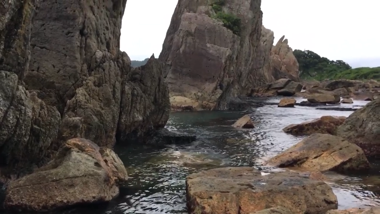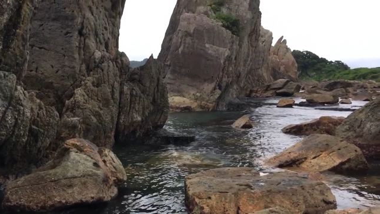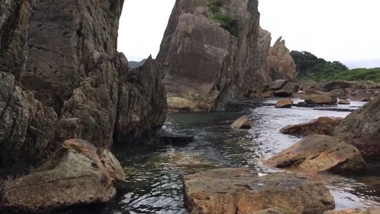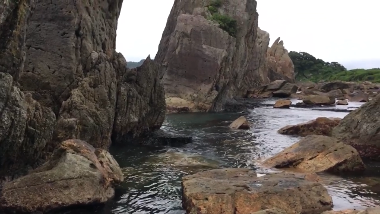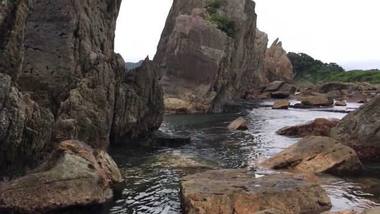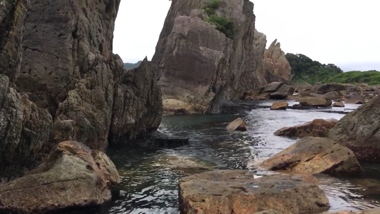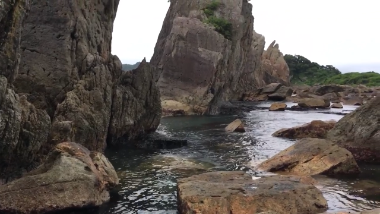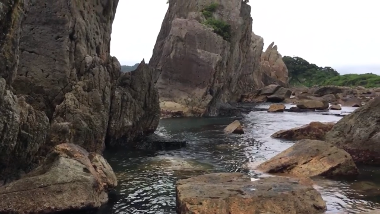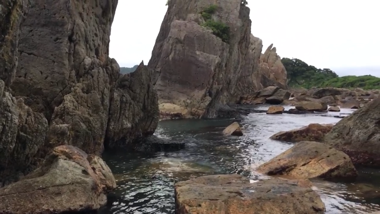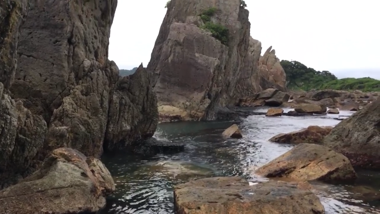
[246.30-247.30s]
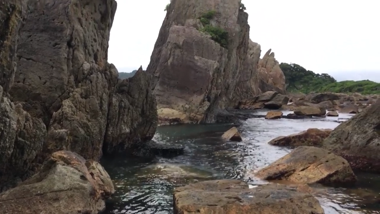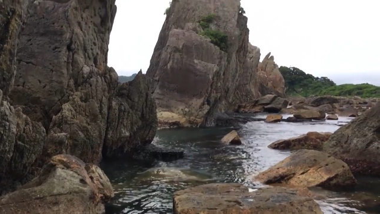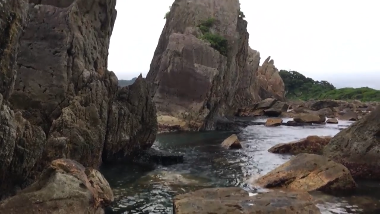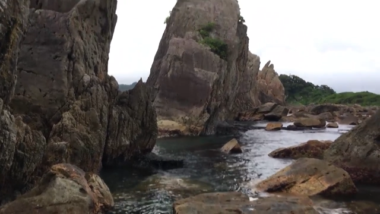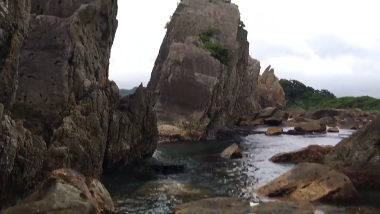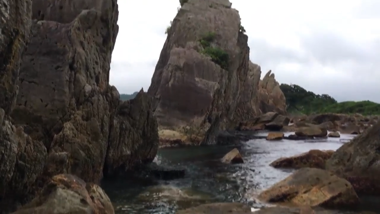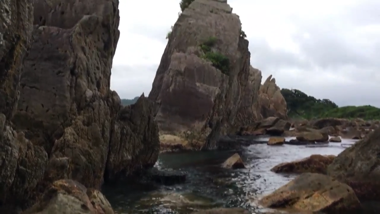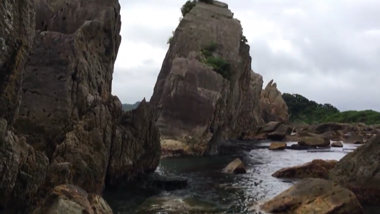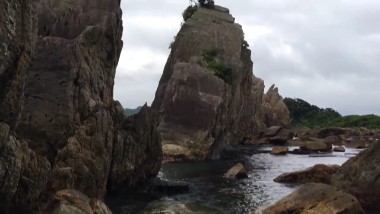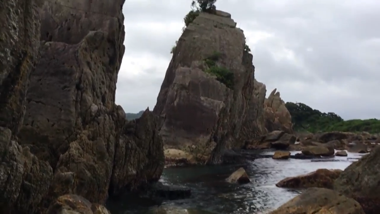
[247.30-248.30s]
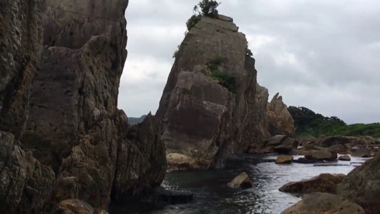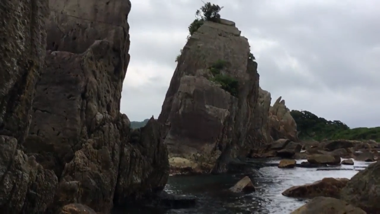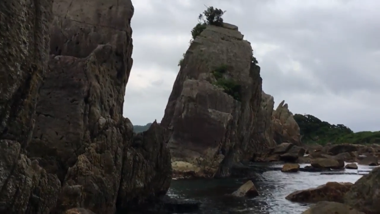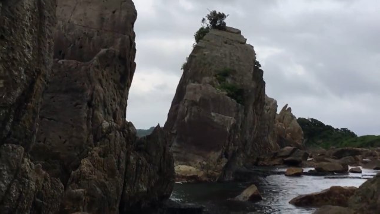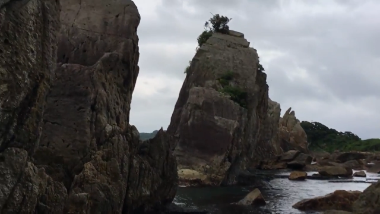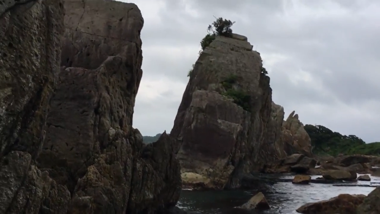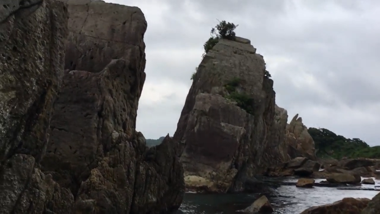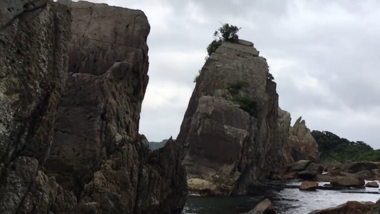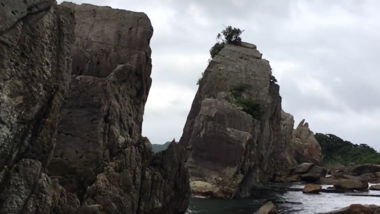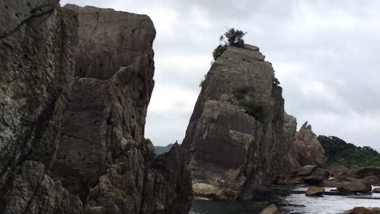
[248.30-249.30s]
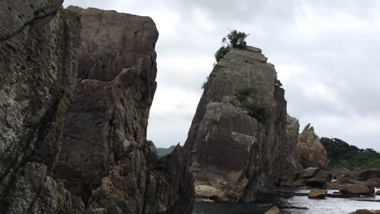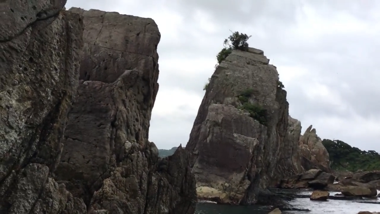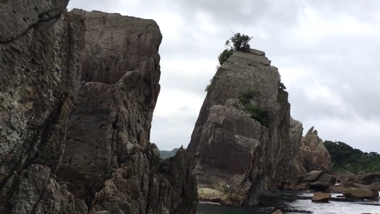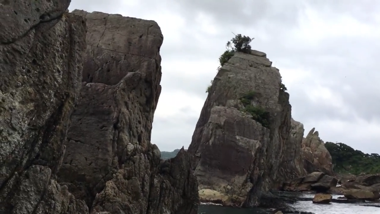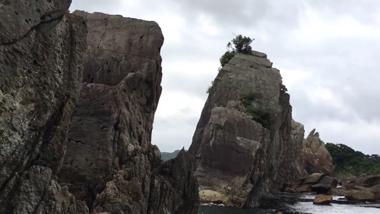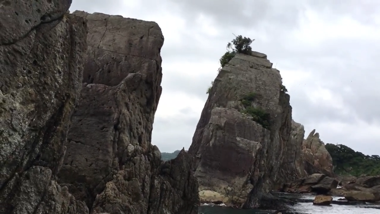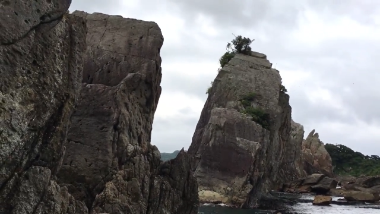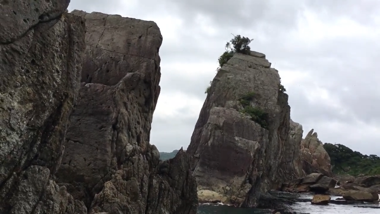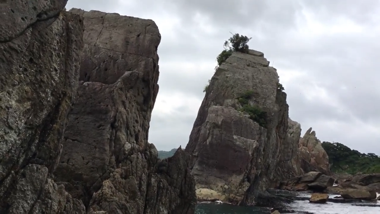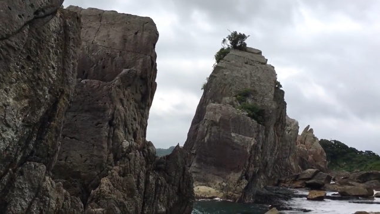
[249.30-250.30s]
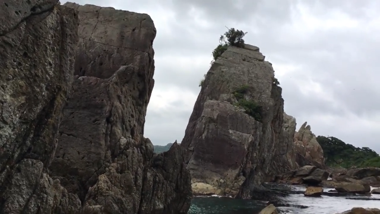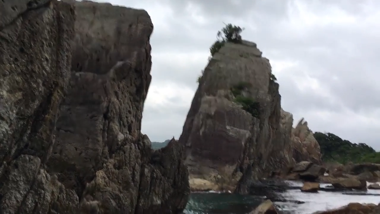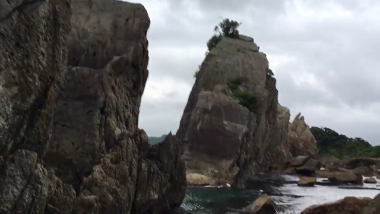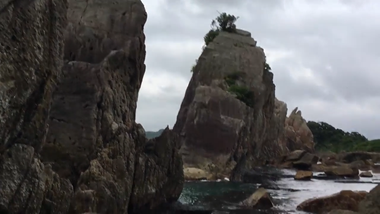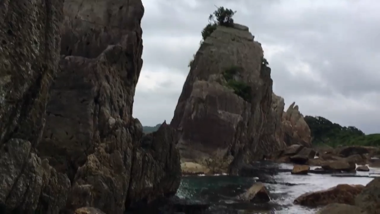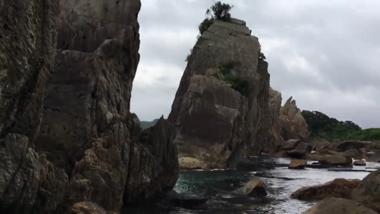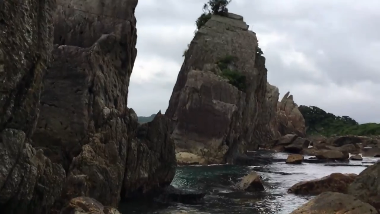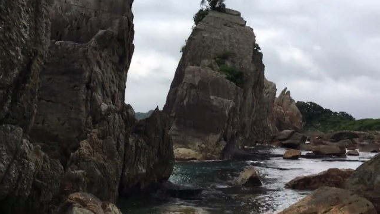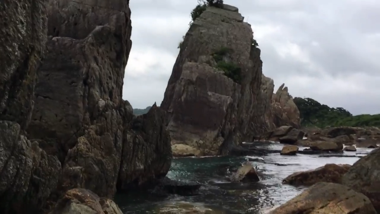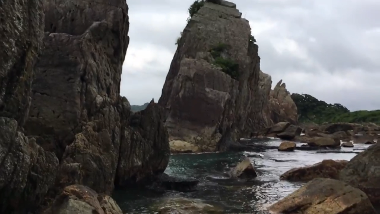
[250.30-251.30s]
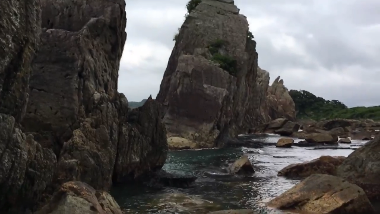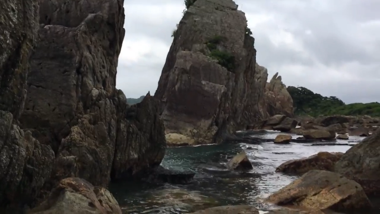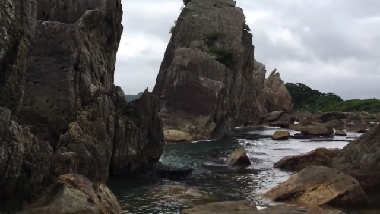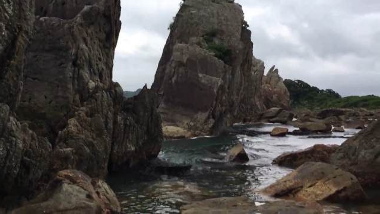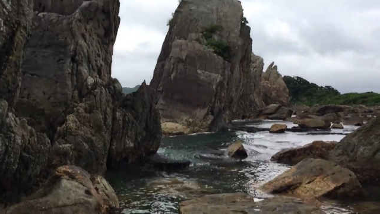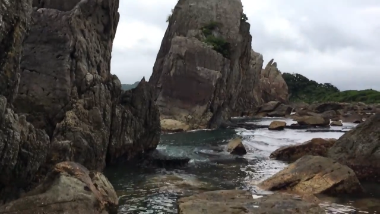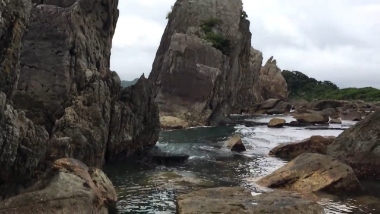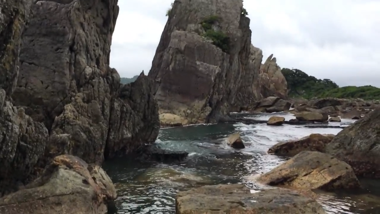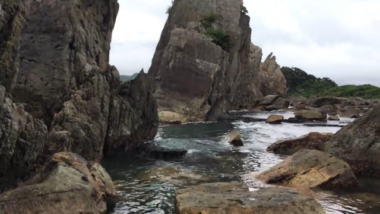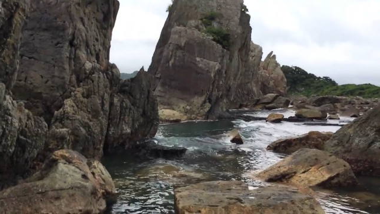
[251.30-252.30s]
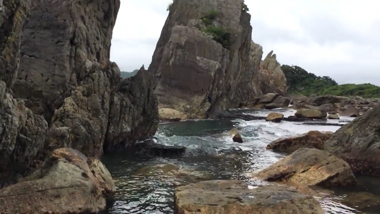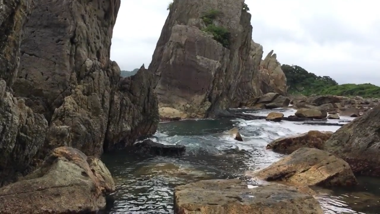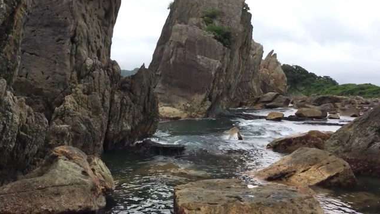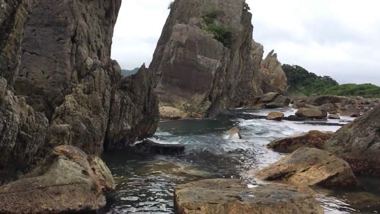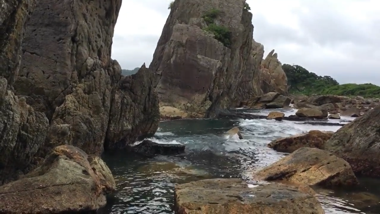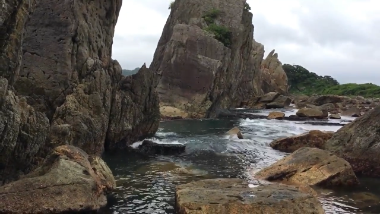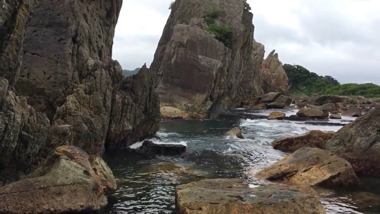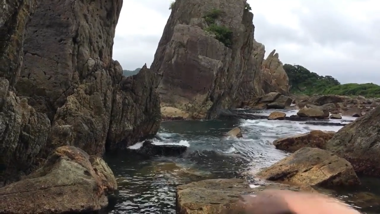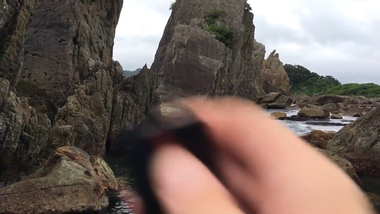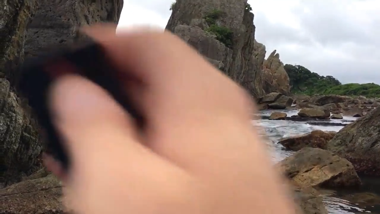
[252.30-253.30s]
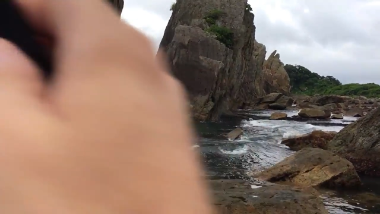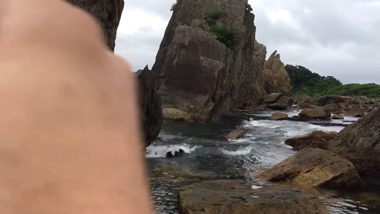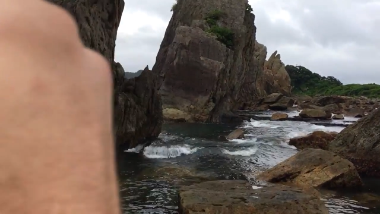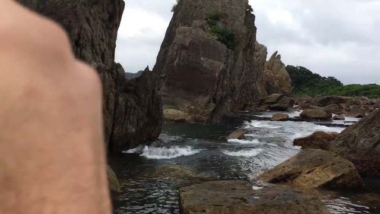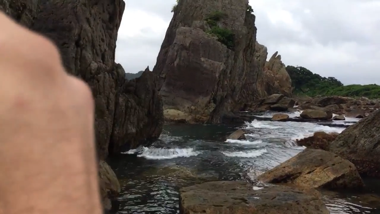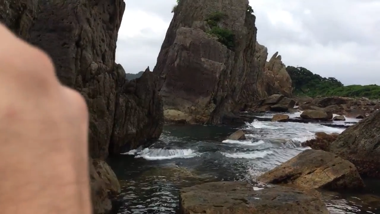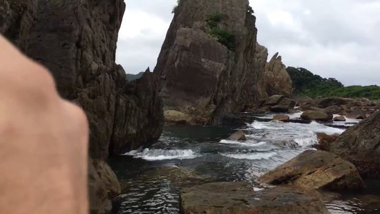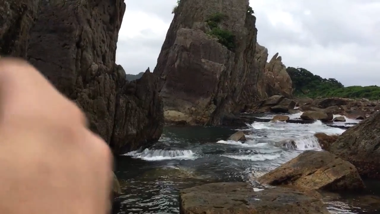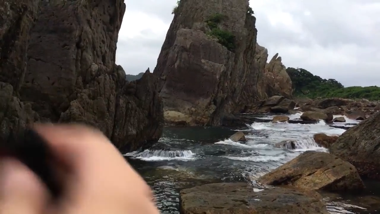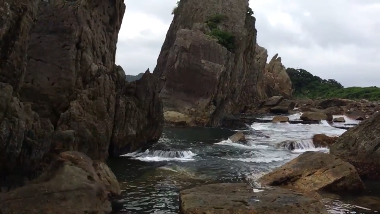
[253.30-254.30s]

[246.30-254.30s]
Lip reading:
[unreadable: no face in view]